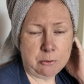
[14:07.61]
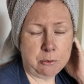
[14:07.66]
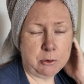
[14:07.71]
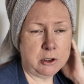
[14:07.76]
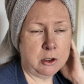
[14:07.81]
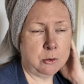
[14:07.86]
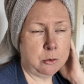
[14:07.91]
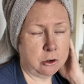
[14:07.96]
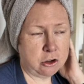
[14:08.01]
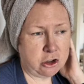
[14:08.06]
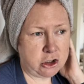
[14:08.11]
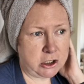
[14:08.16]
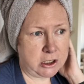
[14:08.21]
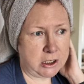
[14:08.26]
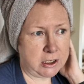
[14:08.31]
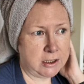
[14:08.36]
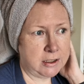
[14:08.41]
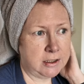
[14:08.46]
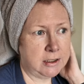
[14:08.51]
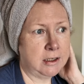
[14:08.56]
I'll bring the washing
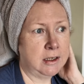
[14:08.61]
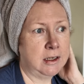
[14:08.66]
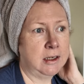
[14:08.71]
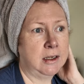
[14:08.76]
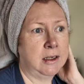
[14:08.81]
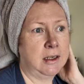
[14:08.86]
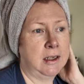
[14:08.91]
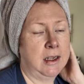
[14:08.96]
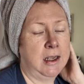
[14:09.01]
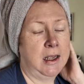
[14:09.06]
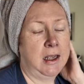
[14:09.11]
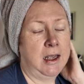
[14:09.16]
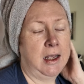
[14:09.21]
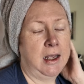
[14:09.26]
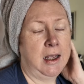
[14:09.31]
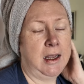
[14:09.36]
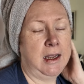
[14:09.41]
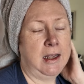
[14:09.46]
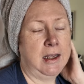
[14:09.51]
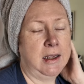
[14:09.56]
in
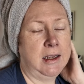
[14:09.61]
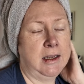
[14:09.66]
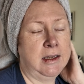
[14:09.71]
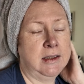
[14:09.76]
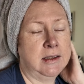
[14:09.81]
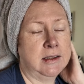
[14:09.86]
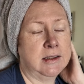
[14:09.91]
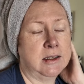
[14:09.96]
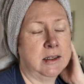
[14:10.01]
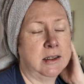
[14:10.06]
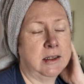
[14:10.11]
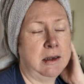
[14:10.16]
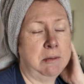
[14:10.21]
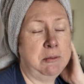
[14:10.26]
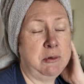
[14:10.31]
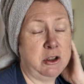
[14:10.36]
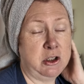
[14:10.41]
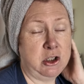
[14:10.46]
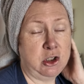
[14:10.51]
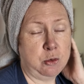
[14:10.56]
and
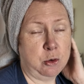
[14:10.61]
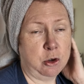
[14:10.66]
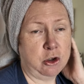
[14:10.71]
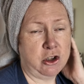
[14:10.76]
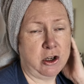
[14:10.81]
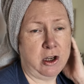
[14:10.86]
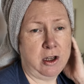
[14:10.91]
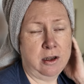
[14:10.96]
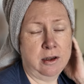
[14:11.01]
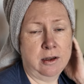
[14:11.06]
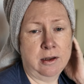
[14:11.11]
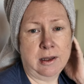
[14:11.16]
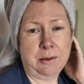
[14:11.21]
empty the dishwasher.